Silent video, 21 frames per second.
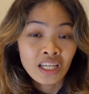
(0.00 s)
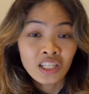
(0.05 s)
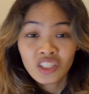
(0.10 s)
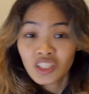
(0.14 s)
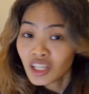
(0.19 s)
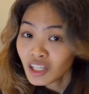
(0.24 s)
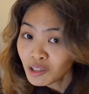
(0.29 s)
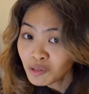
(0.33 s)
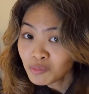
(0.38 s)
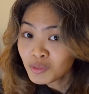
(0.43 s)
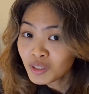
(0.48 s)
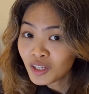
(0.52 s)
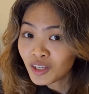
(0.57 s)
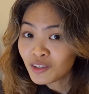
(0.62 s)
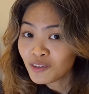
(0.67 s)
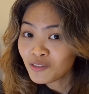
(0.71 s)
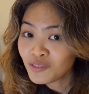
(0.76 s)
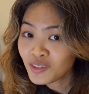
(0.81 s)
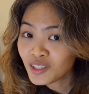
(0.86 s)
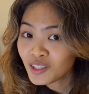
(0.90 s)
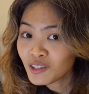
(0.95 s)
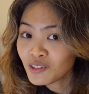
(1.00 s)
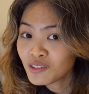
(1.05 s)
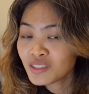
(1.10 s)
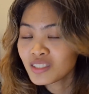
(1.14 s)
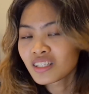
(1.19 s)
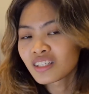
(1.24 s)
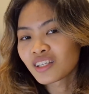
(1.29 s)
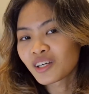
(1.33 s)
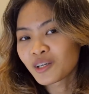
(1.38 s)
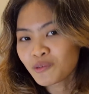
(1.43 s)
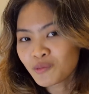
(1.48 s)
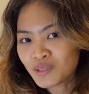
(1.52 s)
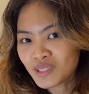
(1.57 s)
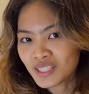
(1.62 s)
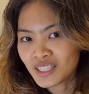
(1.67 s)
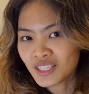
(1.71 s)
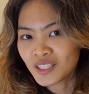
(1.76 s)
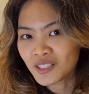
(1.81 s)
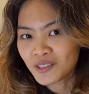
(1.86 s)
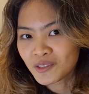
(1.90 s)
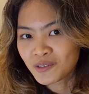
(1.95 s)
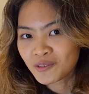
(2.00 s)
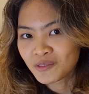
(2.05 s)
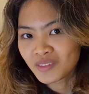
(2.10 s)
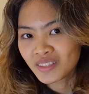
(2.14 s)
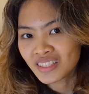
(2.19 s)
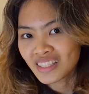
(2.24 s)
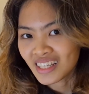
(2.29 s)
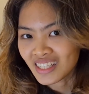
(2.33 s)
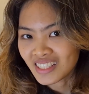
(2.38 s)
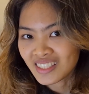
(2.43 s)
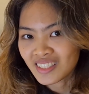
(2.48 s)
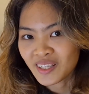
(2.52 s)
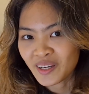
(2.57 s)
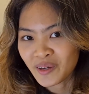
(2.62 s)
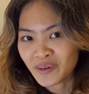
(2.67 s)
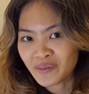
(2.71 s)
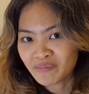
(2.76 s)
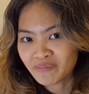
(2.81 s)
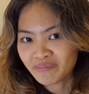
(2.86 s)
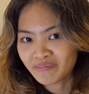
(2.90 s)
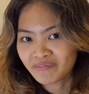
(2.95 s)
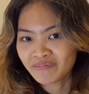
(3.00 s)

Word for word: Check out my other videos and I will see you next time.